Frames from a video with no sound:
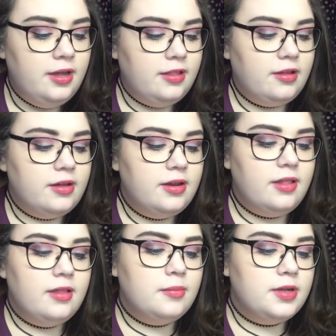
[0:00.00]
It's kind
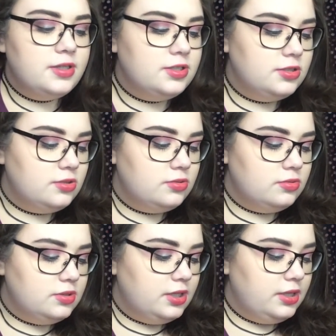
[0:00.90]
of similar
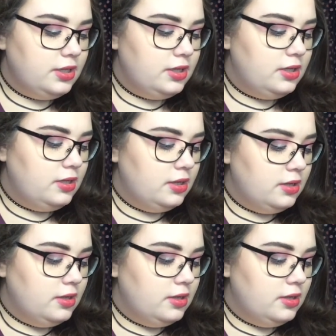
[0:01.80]
to the,